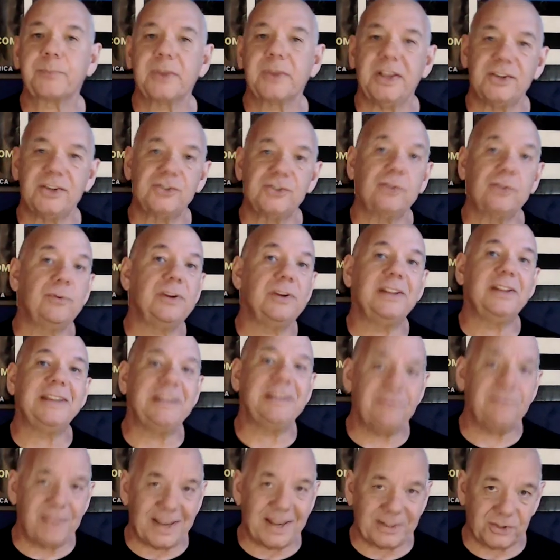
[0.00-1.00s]
It's to
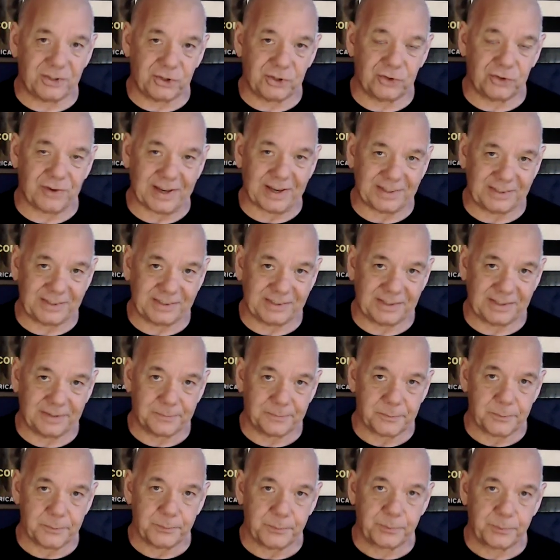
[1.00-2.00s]
relieve that stress.
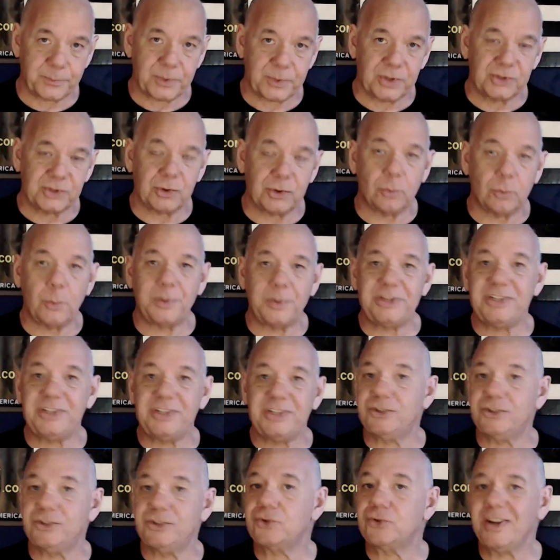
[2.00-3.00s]
So when we see
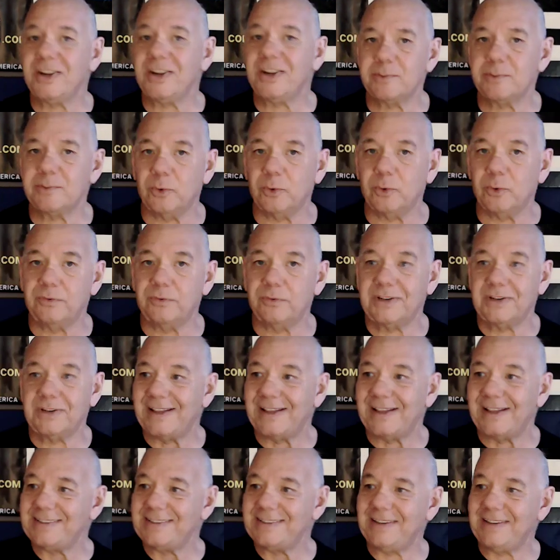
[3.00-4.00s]
stress moves,
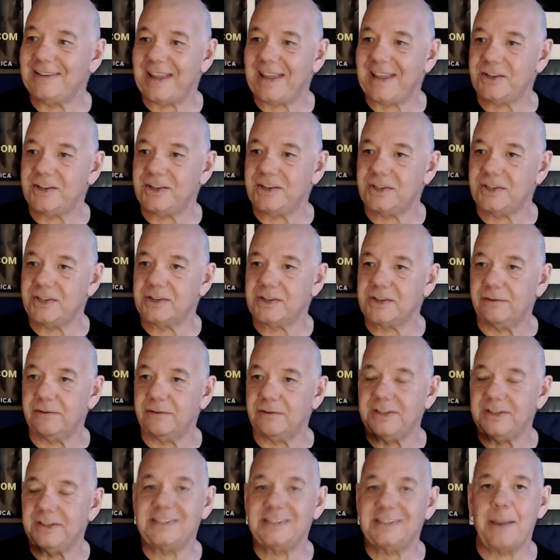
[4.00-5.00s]
that's indications of
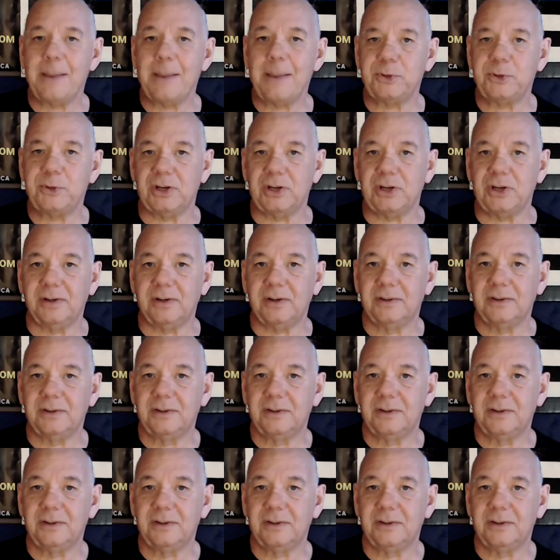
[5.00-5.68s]
deception.